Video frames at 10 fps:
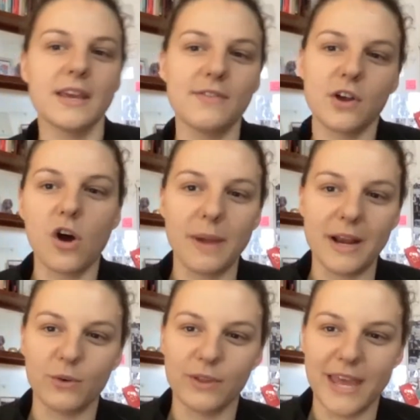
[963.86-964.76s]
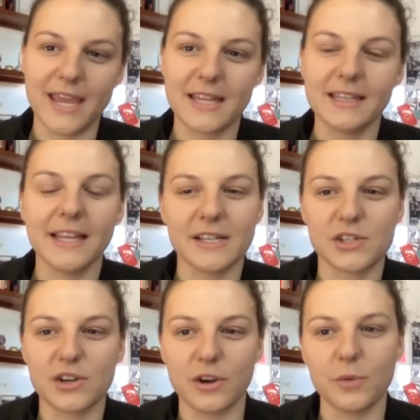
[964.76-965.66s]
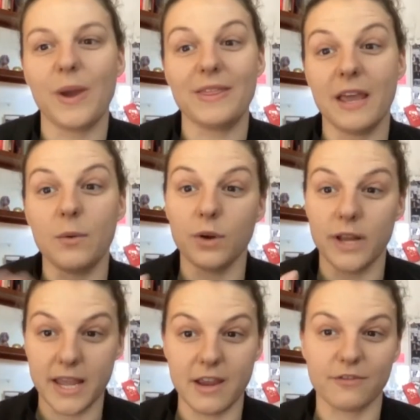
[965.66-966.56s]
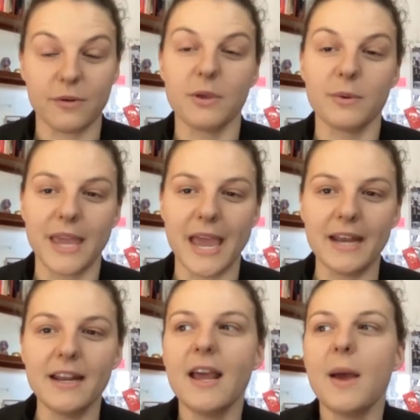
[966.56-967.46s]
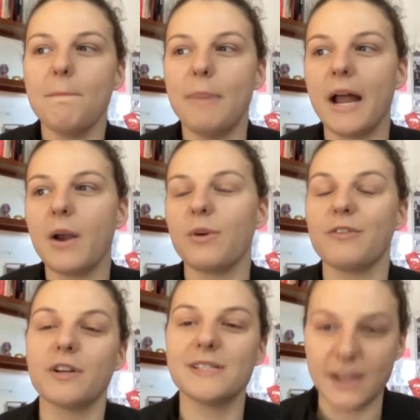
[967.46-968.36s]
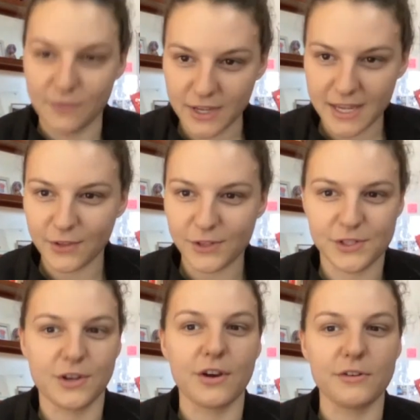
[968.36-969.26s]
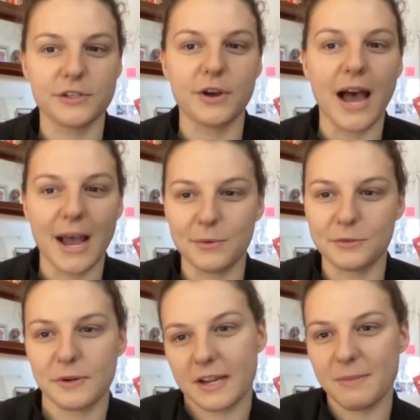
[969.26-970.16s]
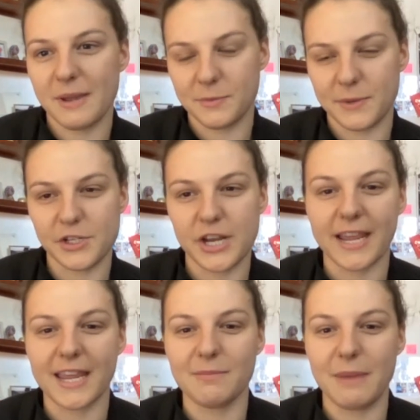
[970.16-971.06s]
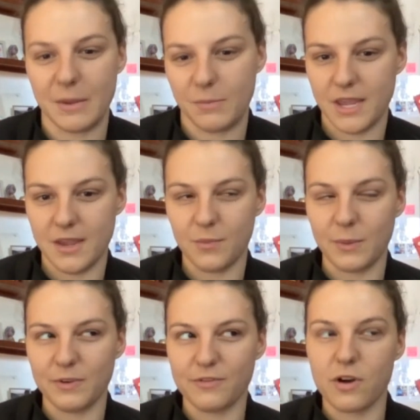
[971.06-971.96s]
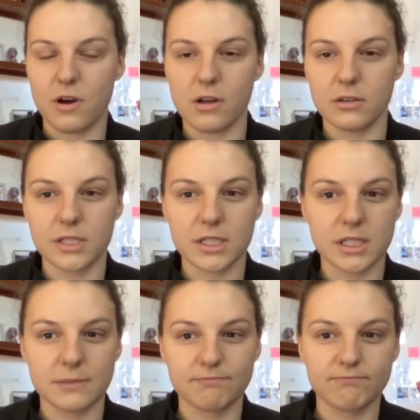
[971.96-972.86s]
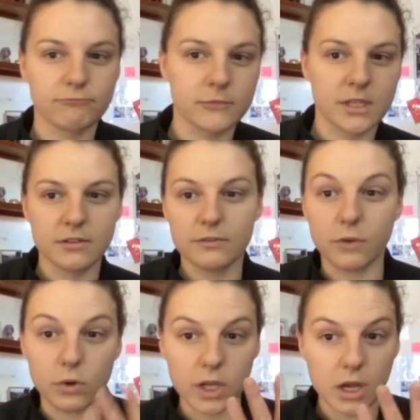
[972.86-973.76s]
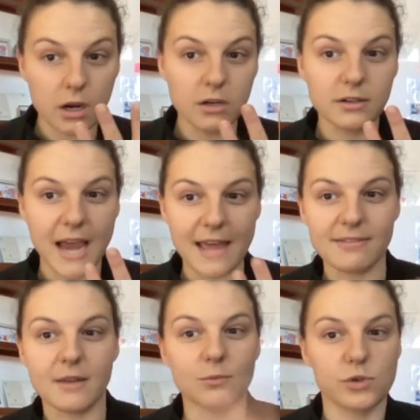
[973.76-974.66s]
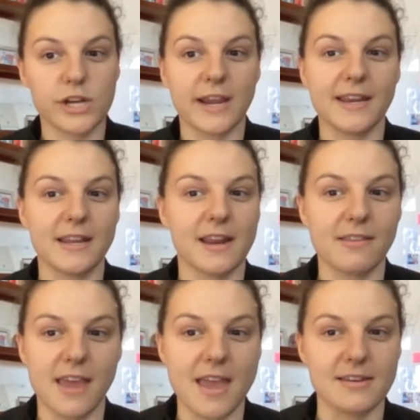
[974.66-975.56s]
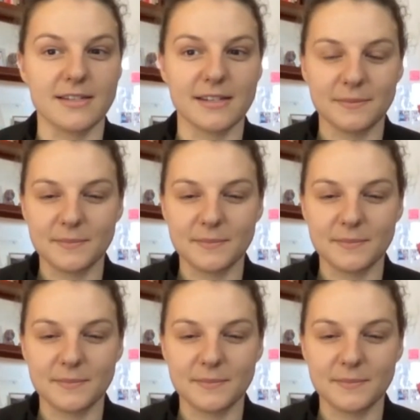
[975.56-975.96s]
leave a comment or they can let us know when they want to hear from you again. But we've got 7 kilos to go. So I would recommend we check in maybe when we've got 4 to go, and then we'll check in again at the end.